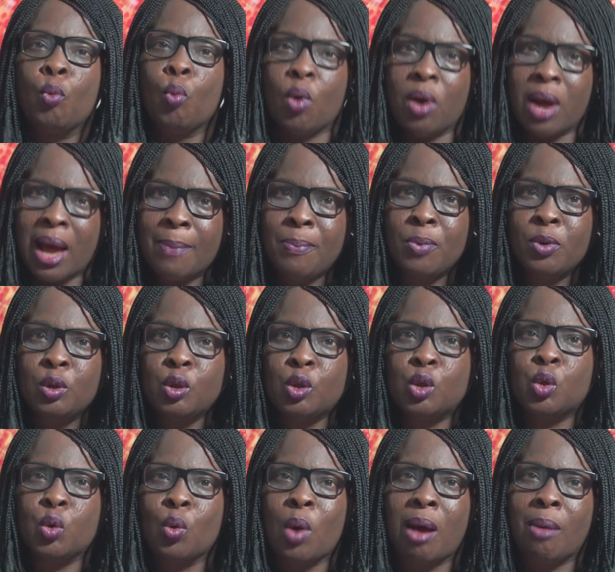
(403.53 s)
What
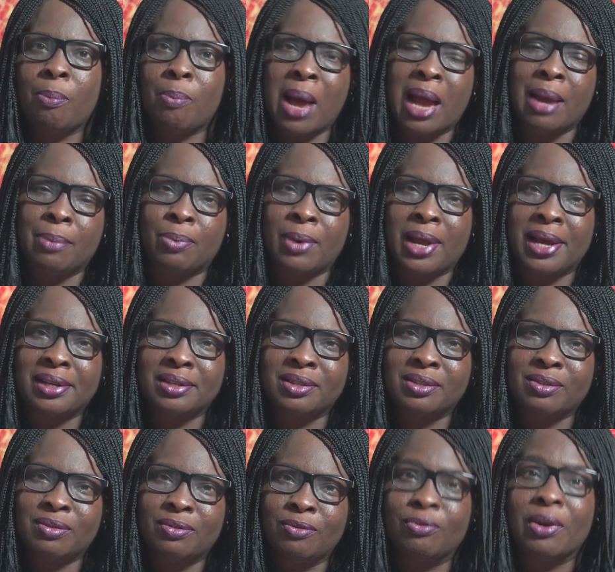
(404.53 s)
happens to our
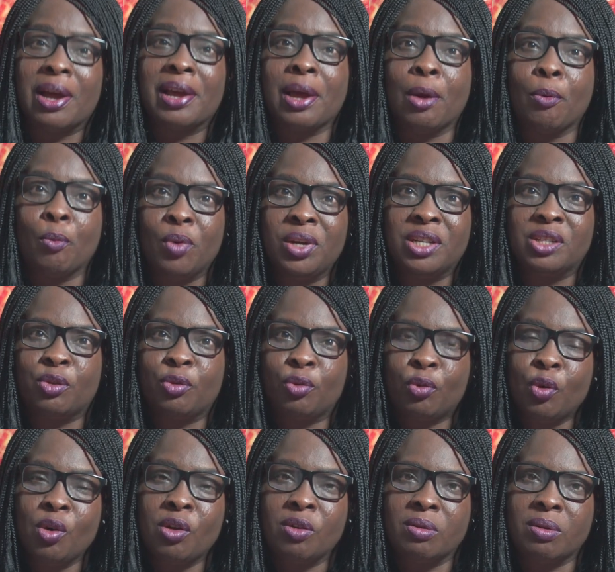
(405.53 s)
pipelines via which
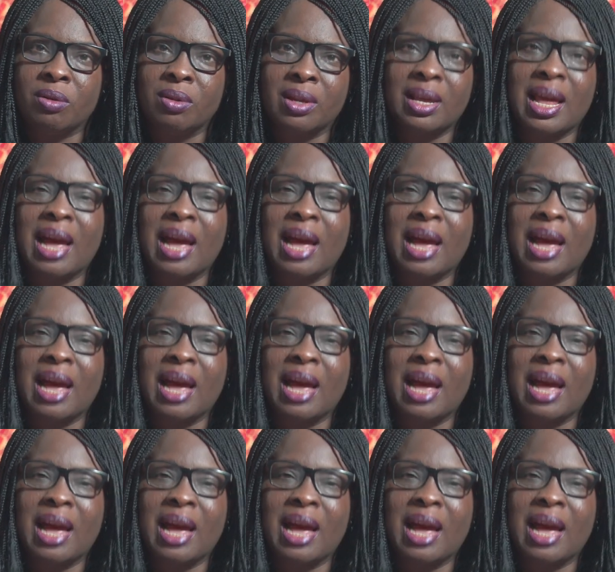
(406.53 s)
fuel